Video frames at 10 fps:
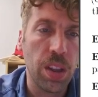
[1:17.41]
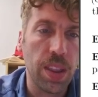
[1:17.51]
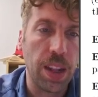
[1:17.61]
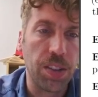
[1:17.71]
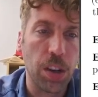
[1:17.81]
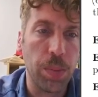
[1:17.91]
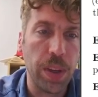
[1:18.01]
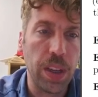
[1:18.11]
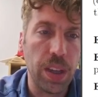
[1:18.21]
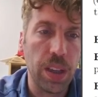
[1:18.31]
That's going to
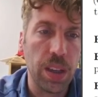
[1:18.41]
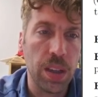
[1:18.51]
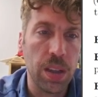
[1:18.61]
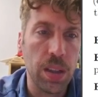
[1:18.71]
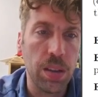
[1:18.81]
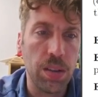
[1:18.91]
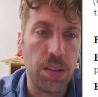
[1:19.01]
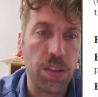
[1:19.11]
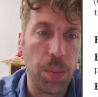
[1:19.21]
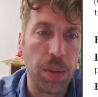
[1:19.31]
be
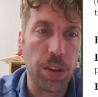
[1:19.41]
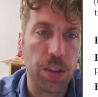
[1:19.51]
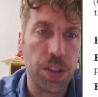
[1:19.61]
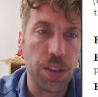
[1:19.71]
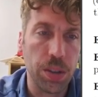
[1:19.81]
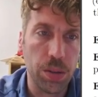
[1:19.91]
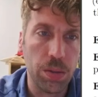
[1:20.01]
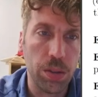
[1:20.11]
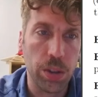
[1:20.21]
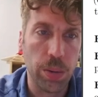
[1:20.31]
similar to
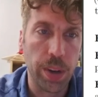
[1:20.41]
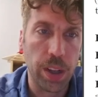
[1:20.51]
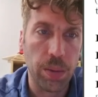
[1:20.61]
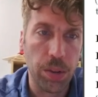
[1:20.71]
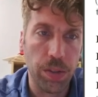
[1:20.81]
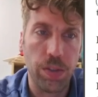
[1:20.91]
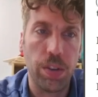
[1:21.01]
your reading when you